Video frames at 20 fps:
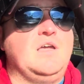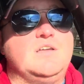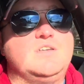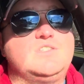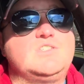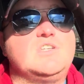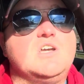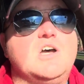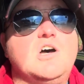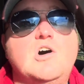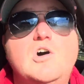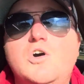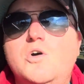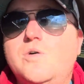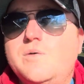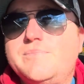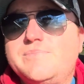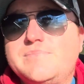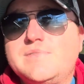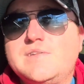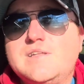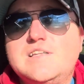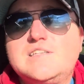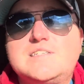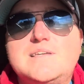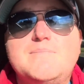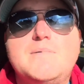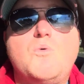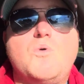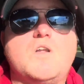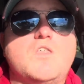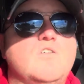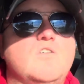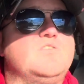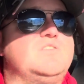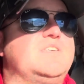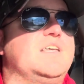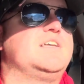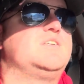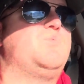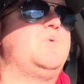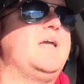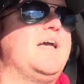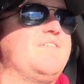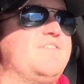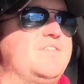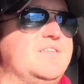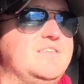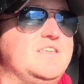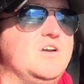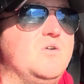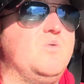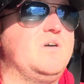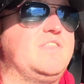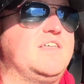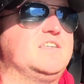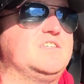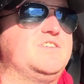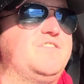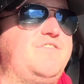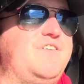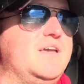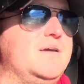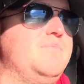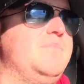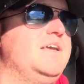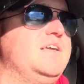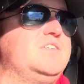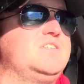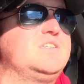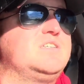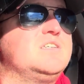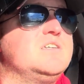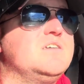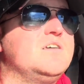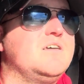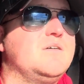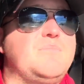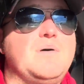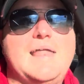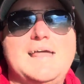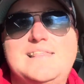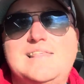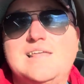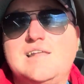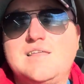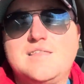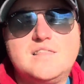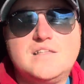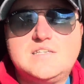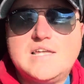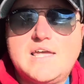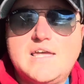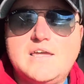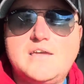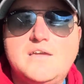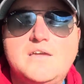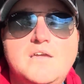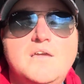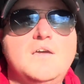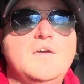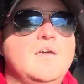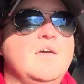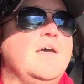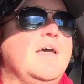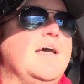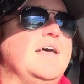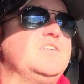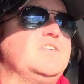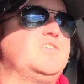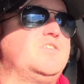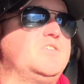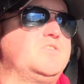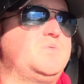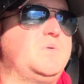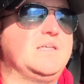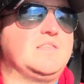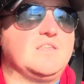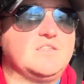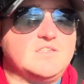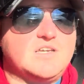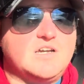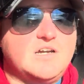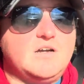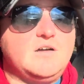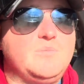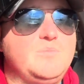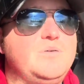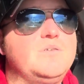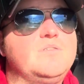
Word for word: So it's gonna be one of those things we have to deal with as a fan base. But at the end of the day, as long as we get the dub,